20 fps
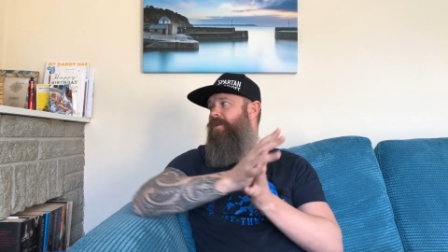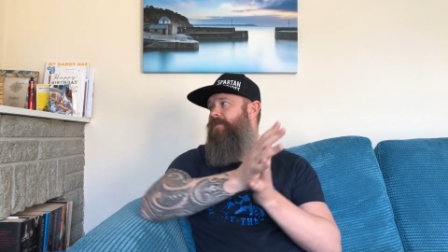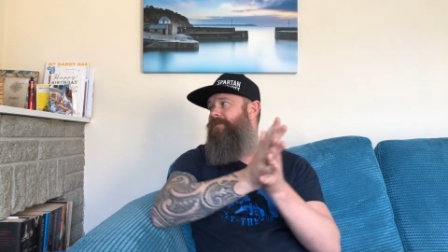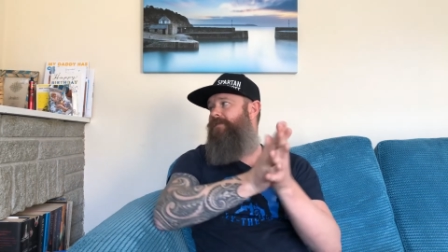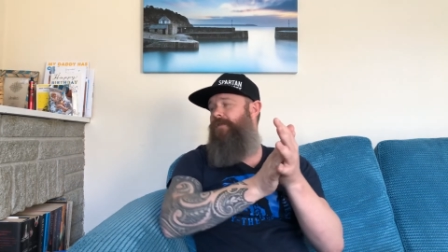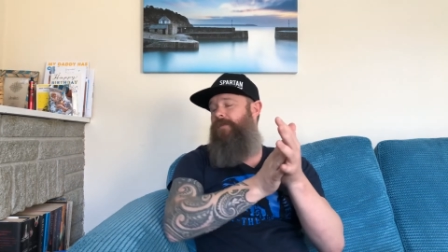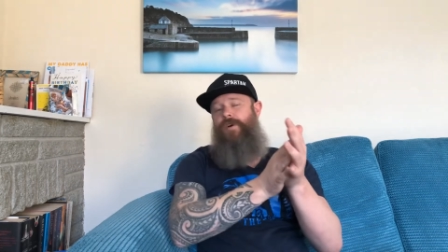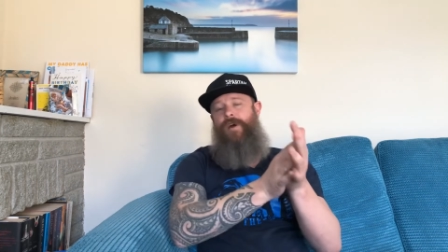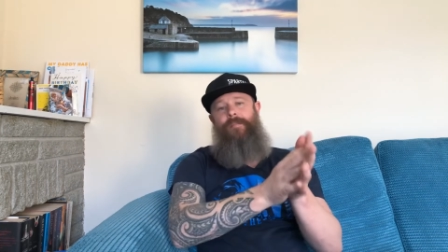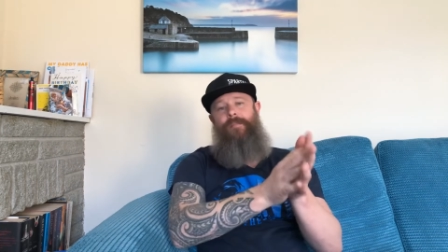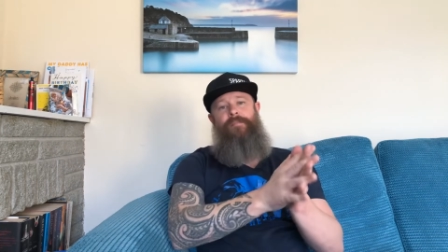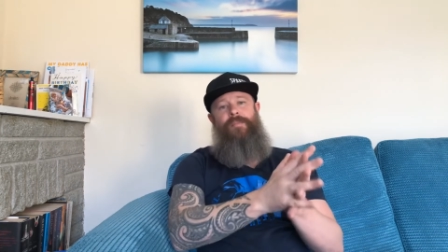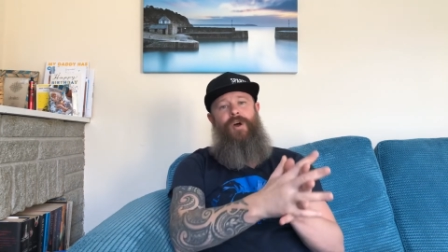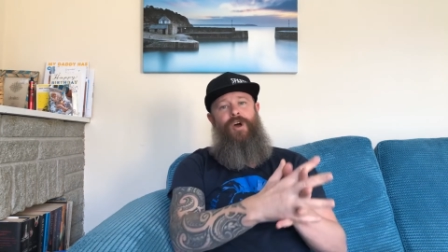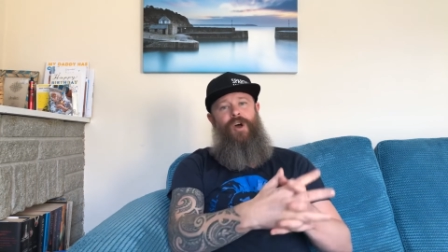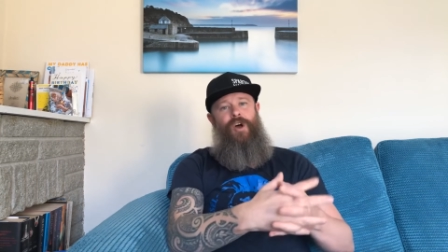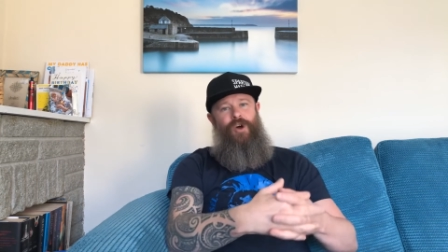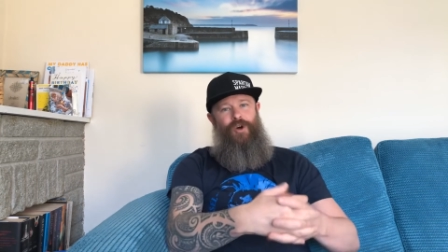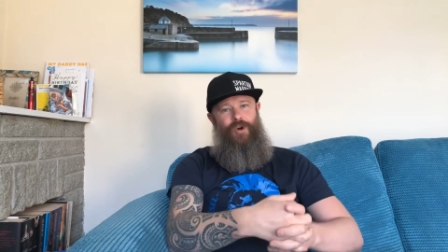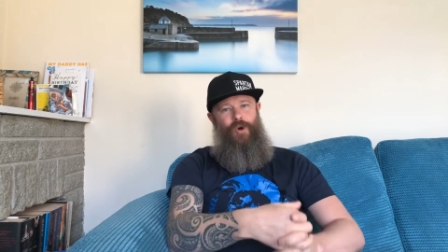for um,
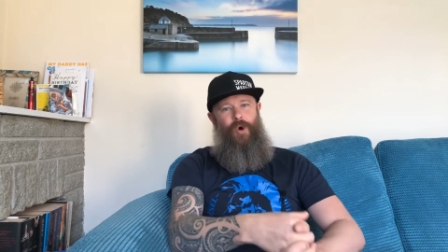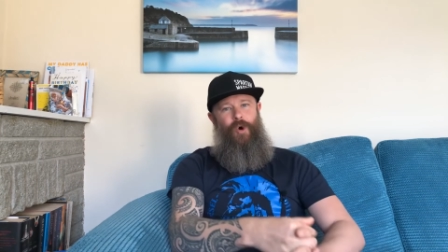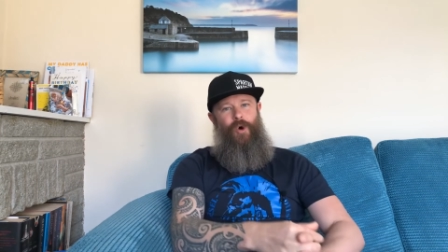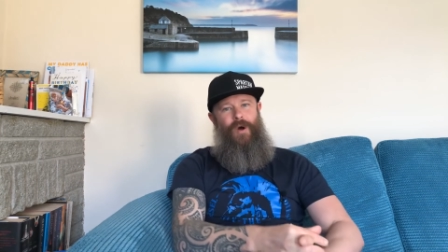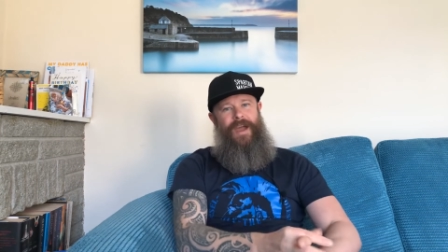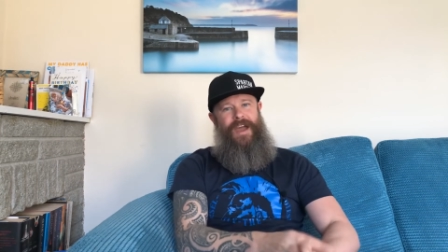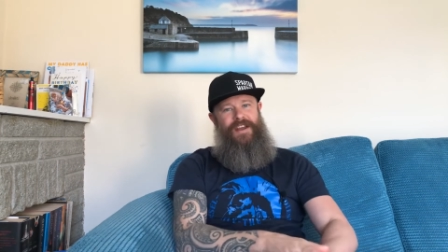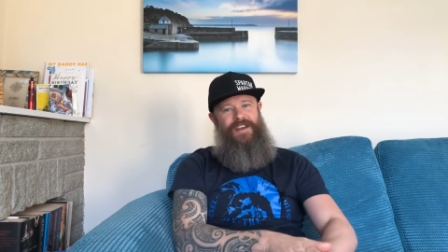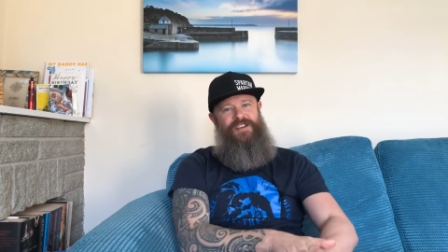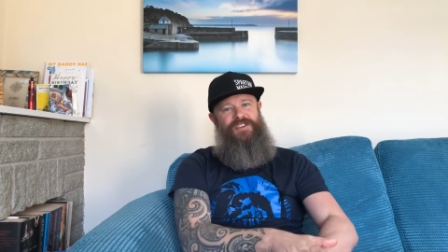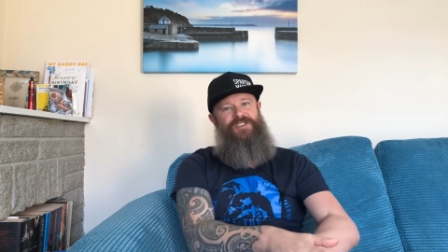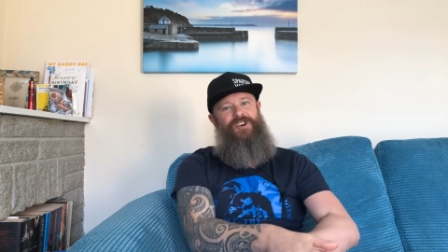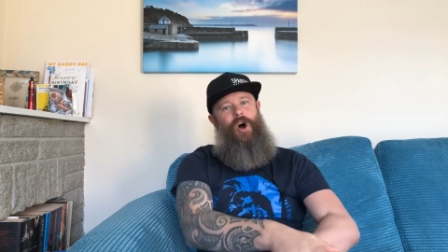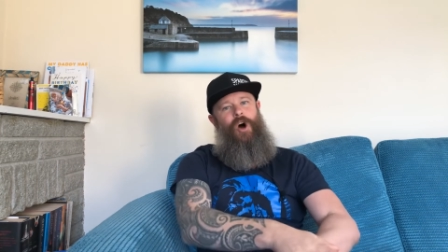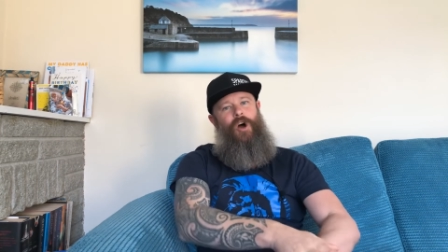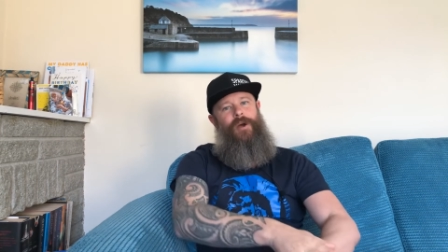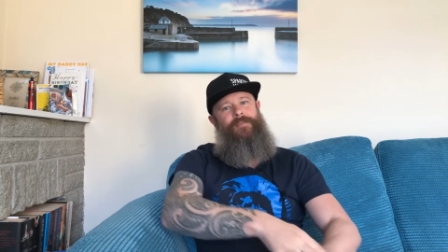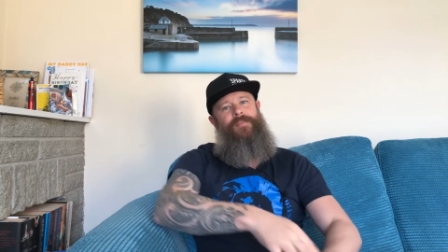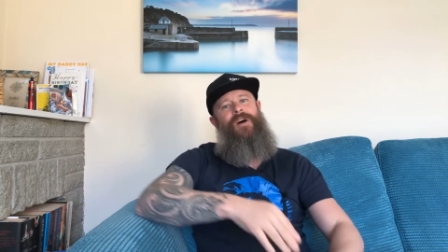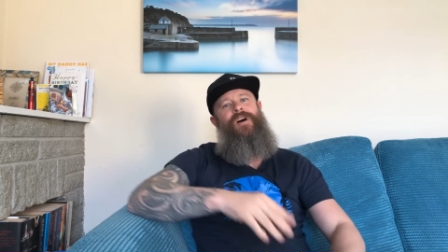Caulkhead in
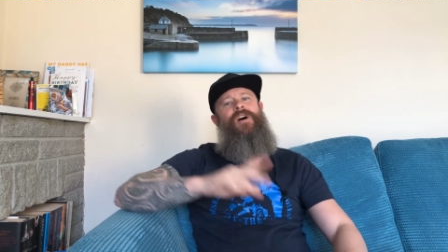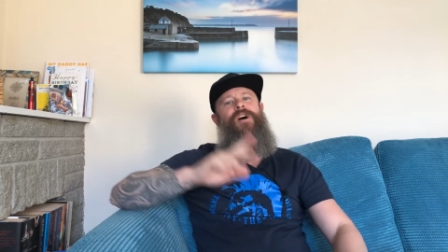time,